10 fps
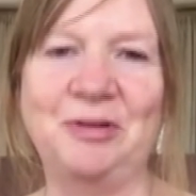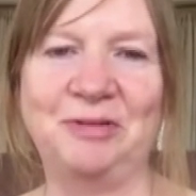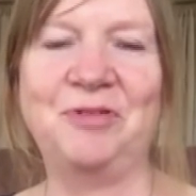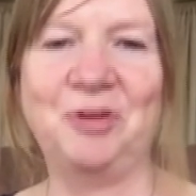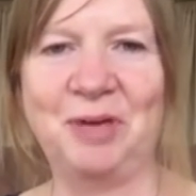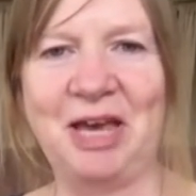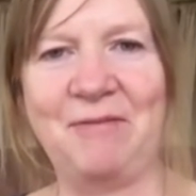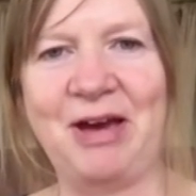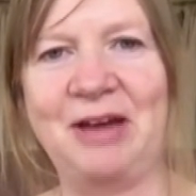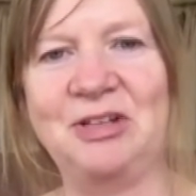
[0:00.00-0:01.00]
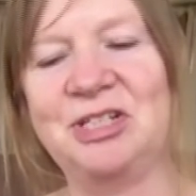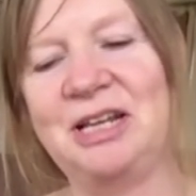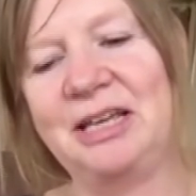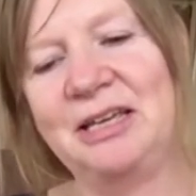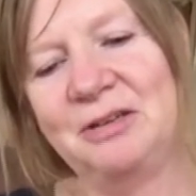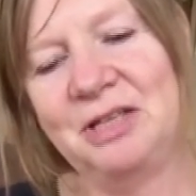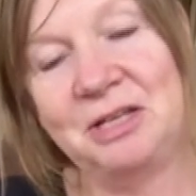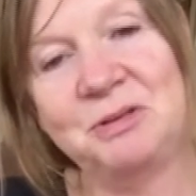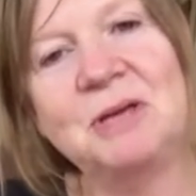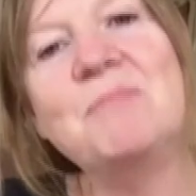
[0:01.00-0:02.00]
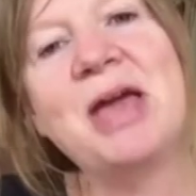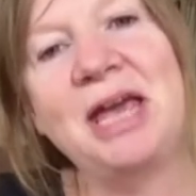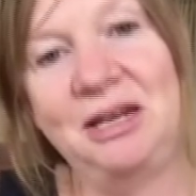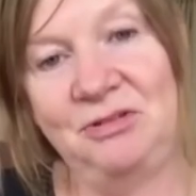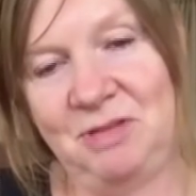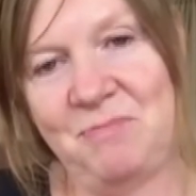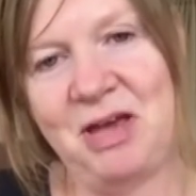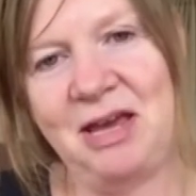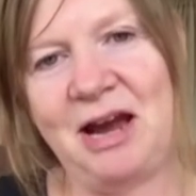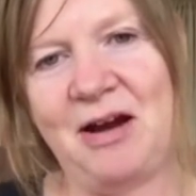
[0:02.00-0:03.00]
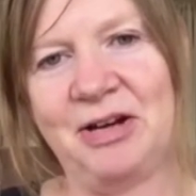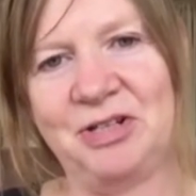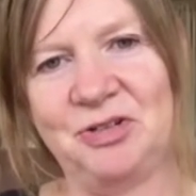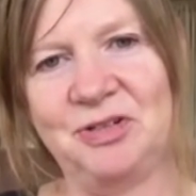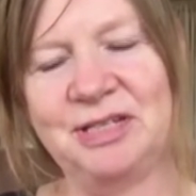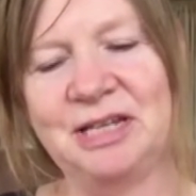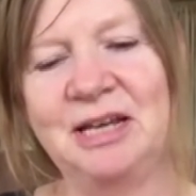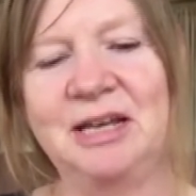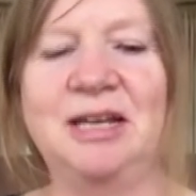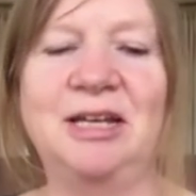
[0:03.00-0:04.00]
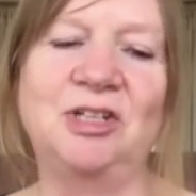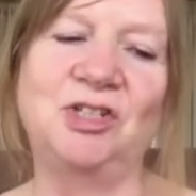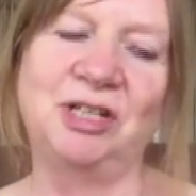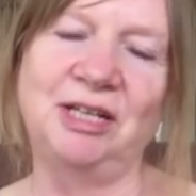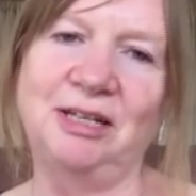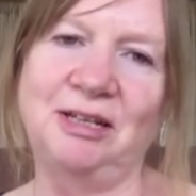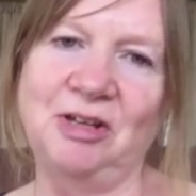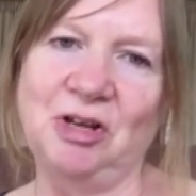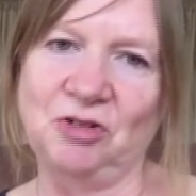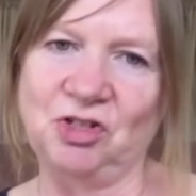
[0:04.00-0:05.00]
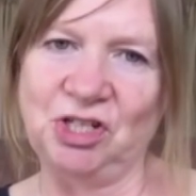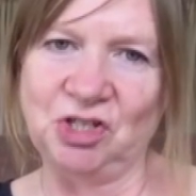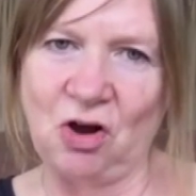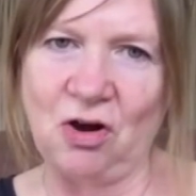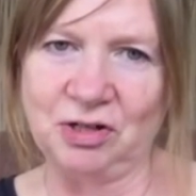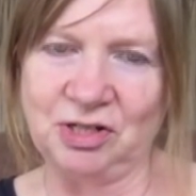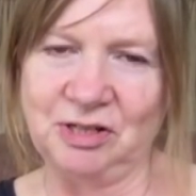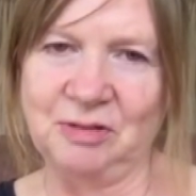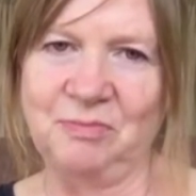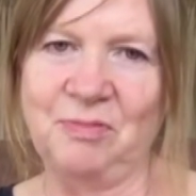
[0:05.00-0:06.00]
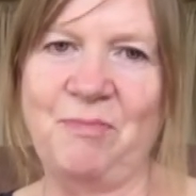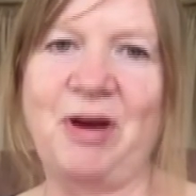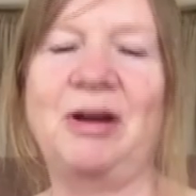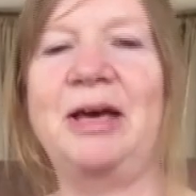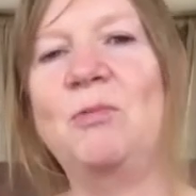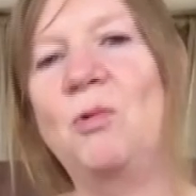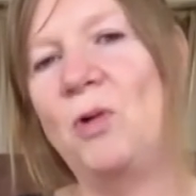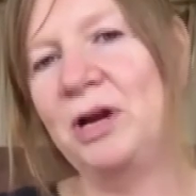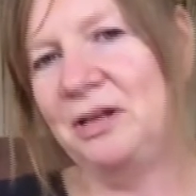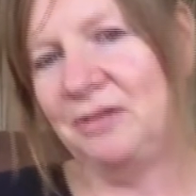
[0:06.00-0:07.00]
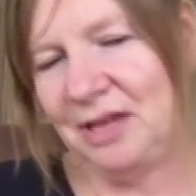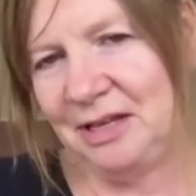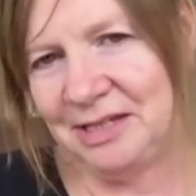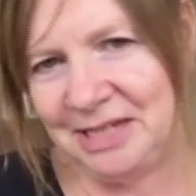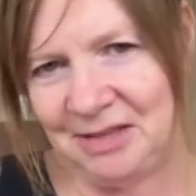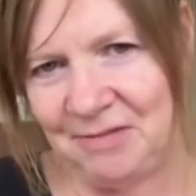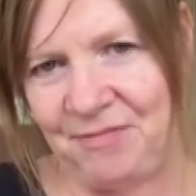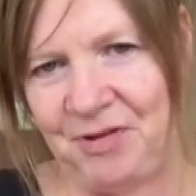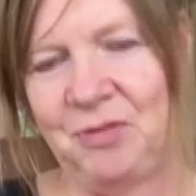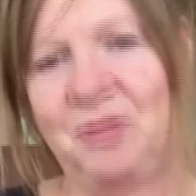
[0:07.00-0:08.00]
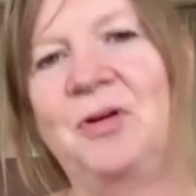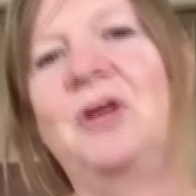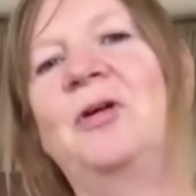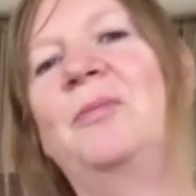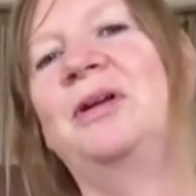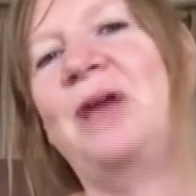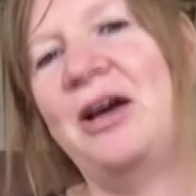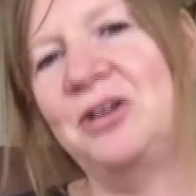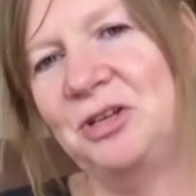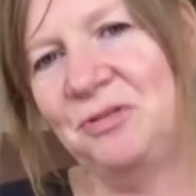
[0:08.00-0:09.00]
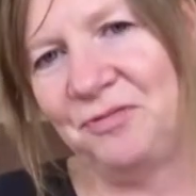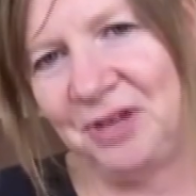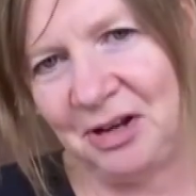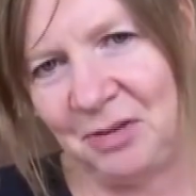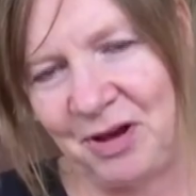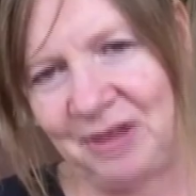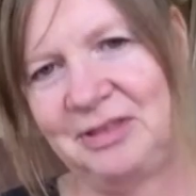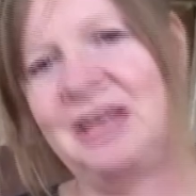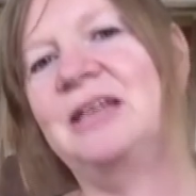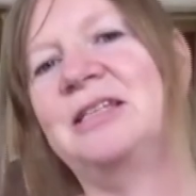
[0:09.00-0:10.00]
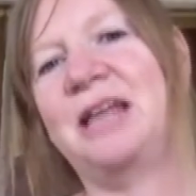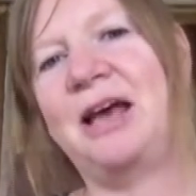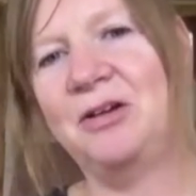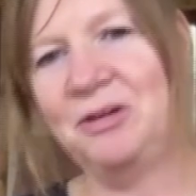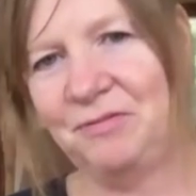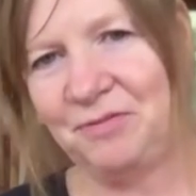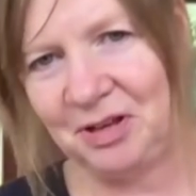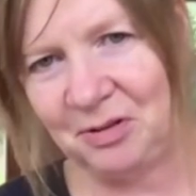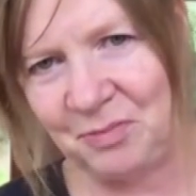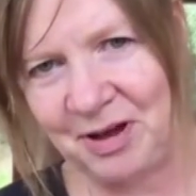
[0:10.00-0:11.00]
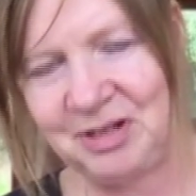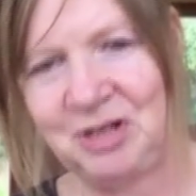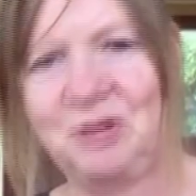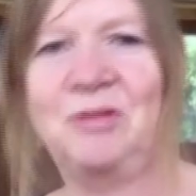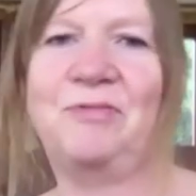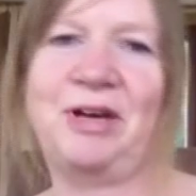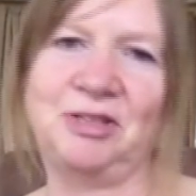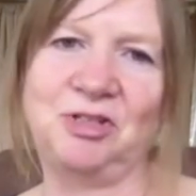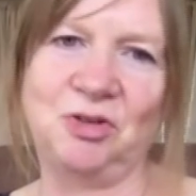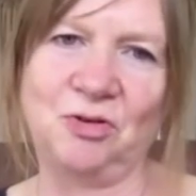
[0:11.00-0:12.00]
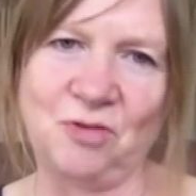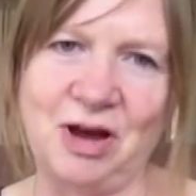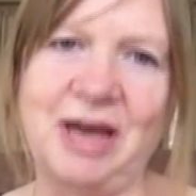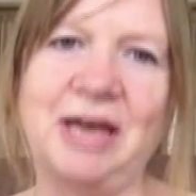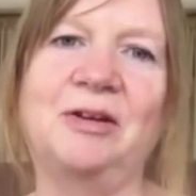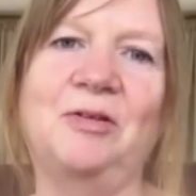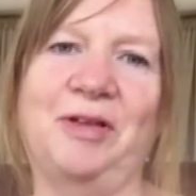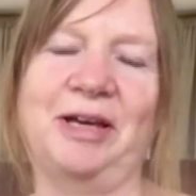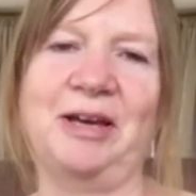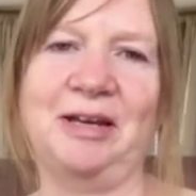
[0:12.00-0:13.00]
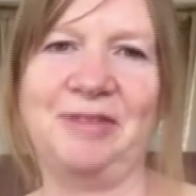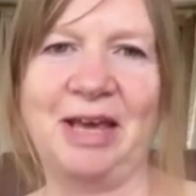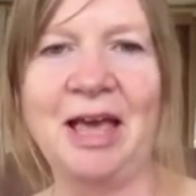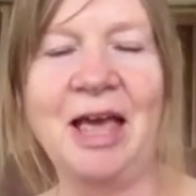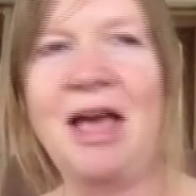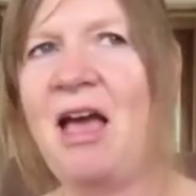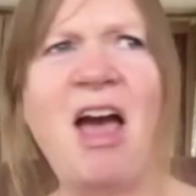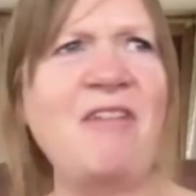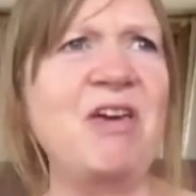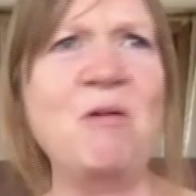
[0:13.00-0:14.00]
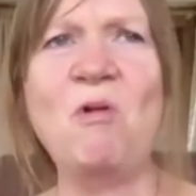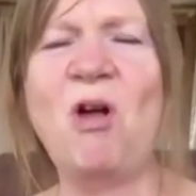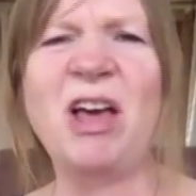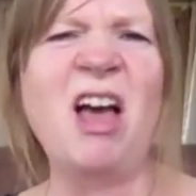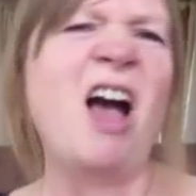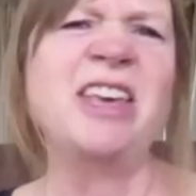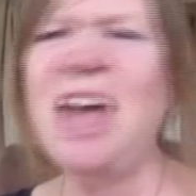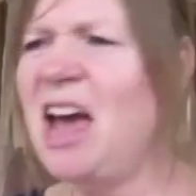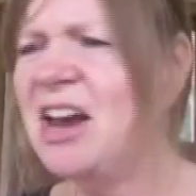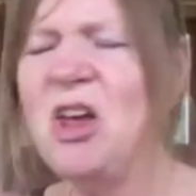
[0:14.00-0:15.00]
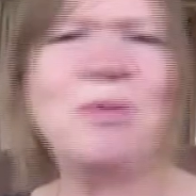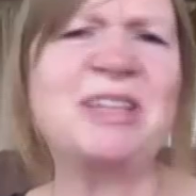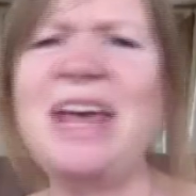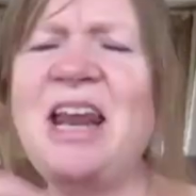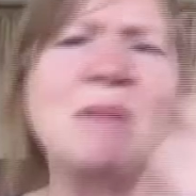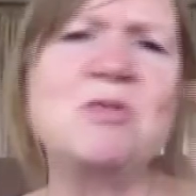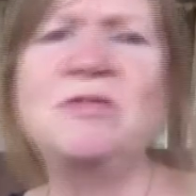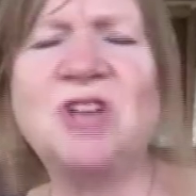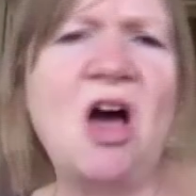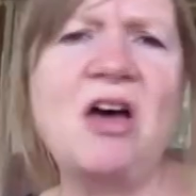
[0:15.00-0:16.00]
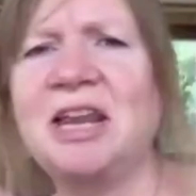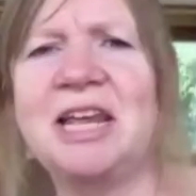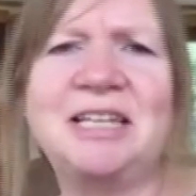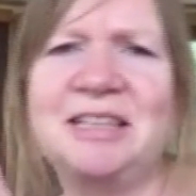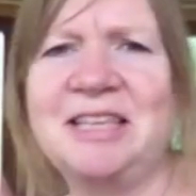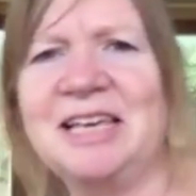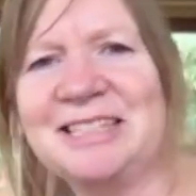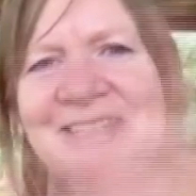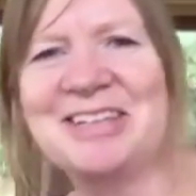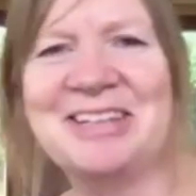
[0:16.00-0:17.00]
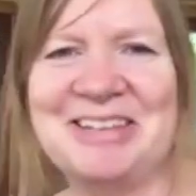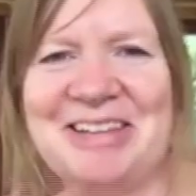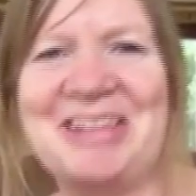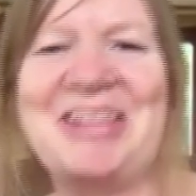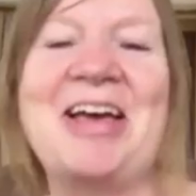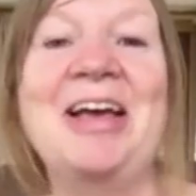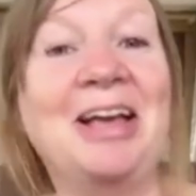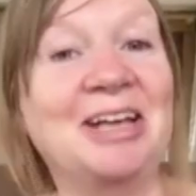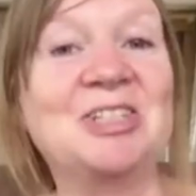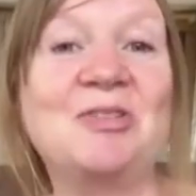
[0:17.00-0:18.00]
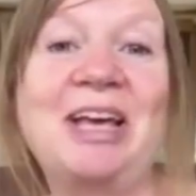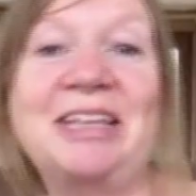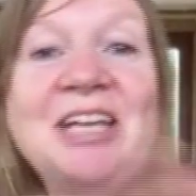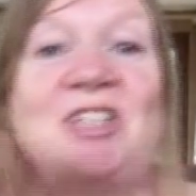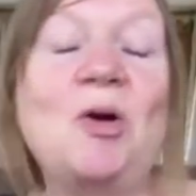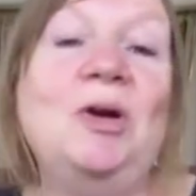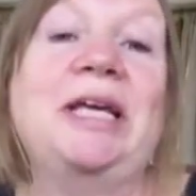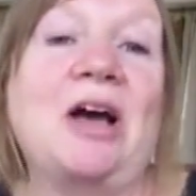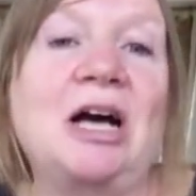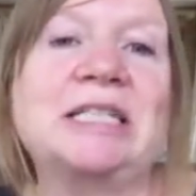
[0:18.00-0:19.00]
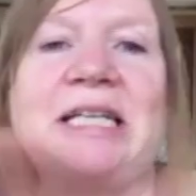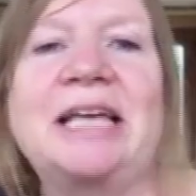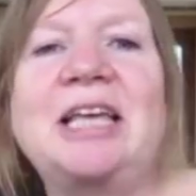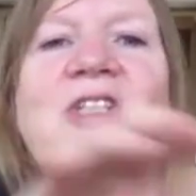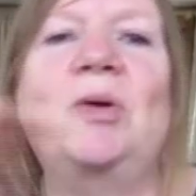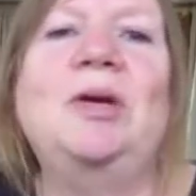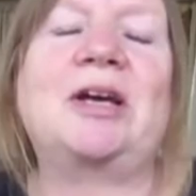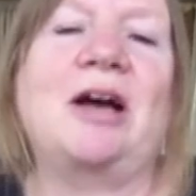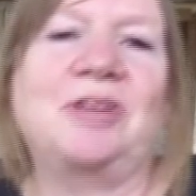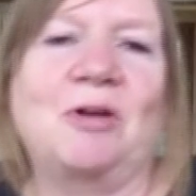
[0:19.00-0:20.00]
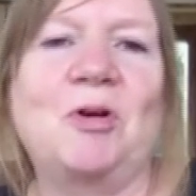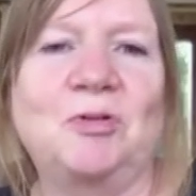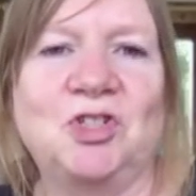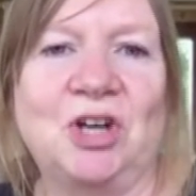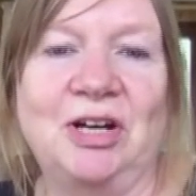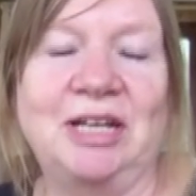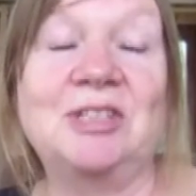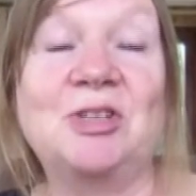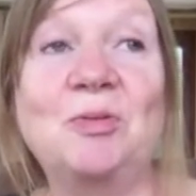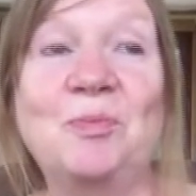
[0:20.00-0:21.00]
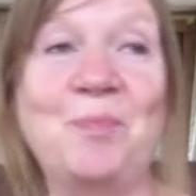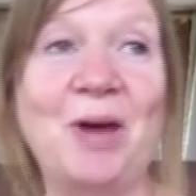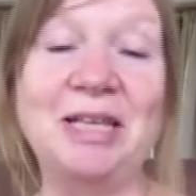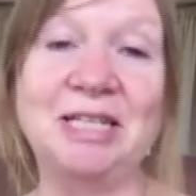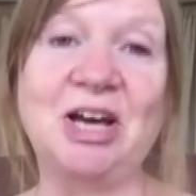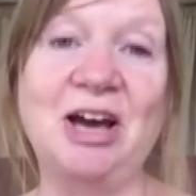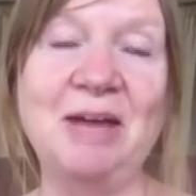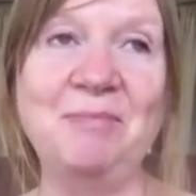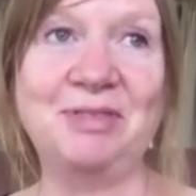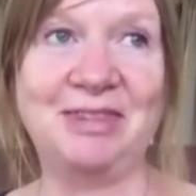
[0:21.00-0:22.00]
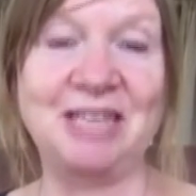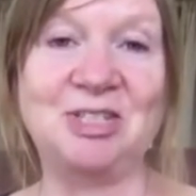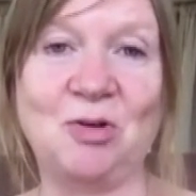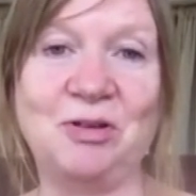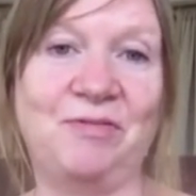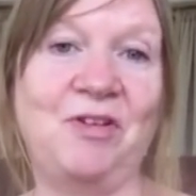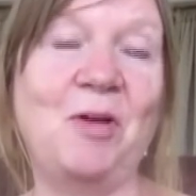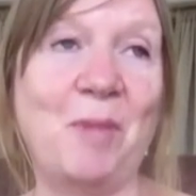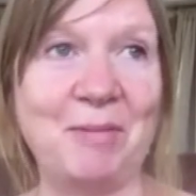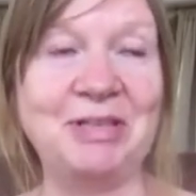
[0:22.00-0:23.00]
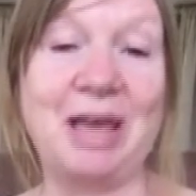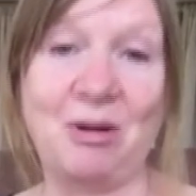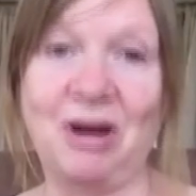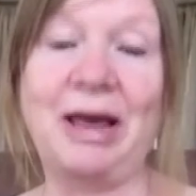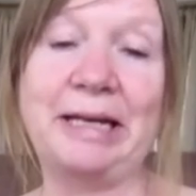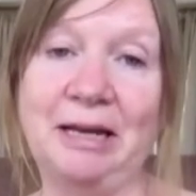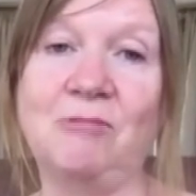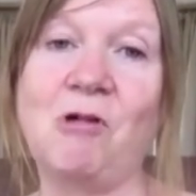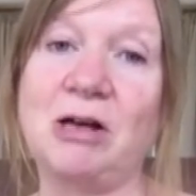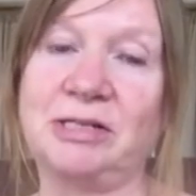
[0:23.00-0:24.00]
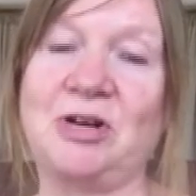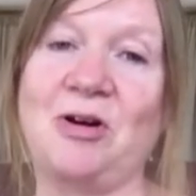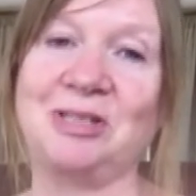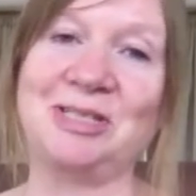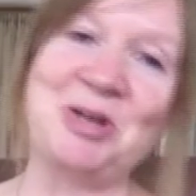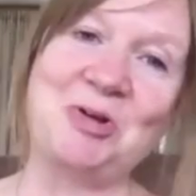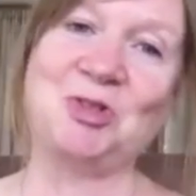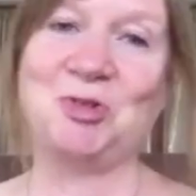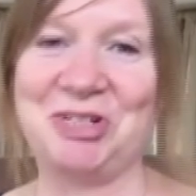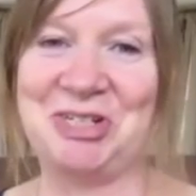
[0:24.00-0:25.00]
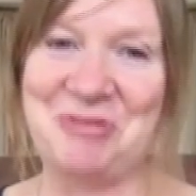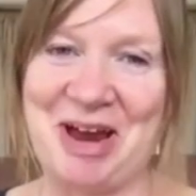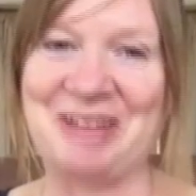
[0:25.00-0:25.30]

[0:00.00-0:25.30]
the film came out. Like, the main characters, she talked to them about, like, well, what do you think is in the film, and how do you feel about this, and how do you feel about the fact that you're crying and all that kind of thing. And they were all like, yeah, I know, but then I moved on and I did this and da, da, da, da. So like, they totally got it. Like, they totally got their own journey. So by the time they saw the film, I mean, they were like little rock stars, strutting